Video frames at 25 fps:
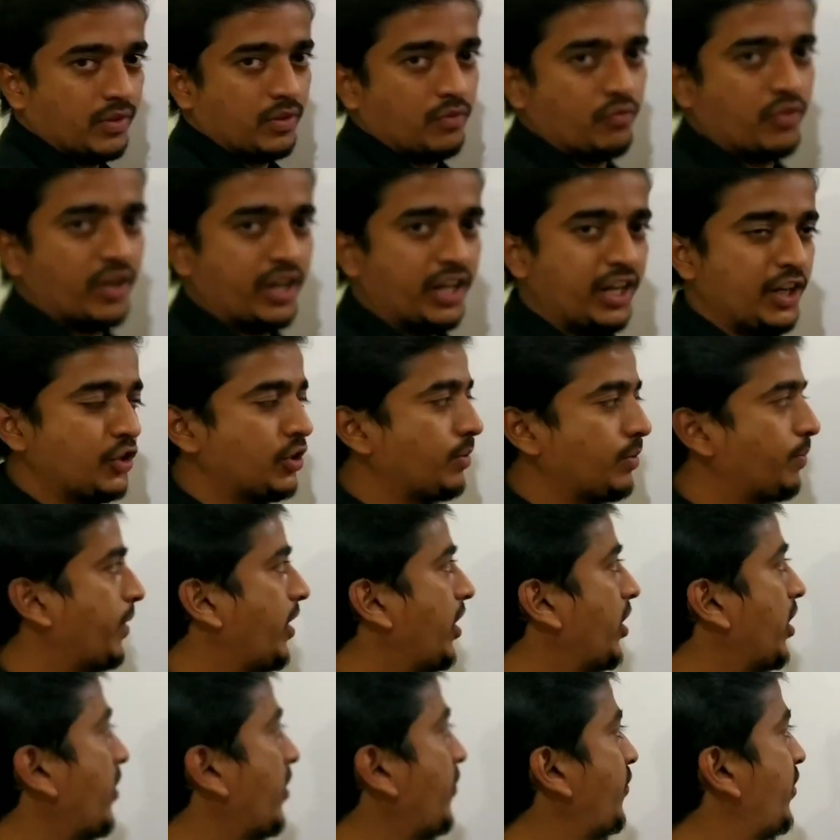For each
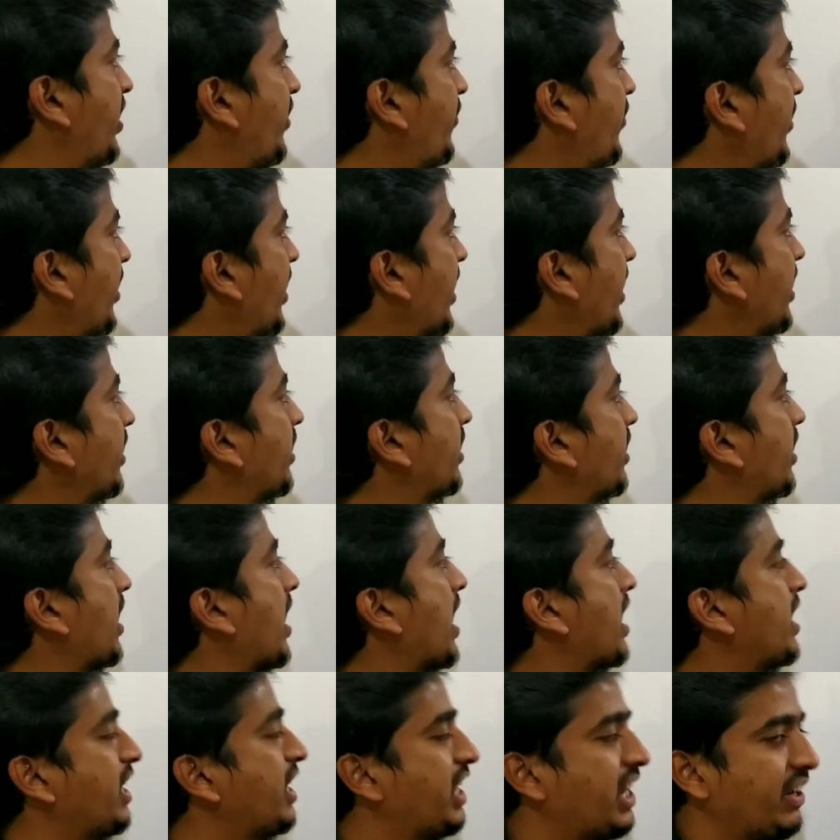pair of dividend
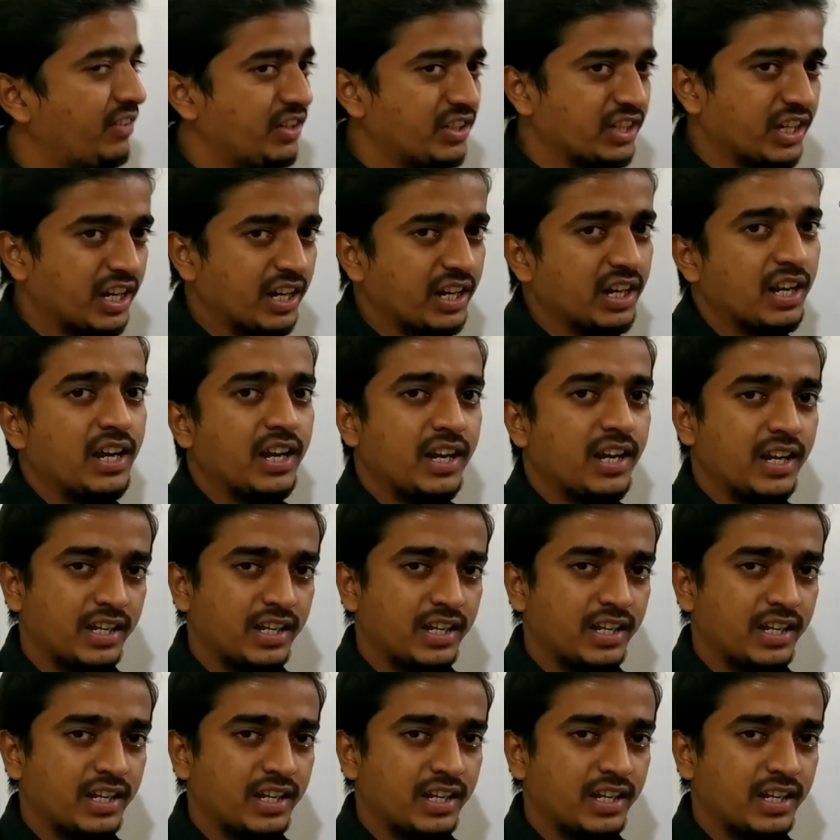and divisor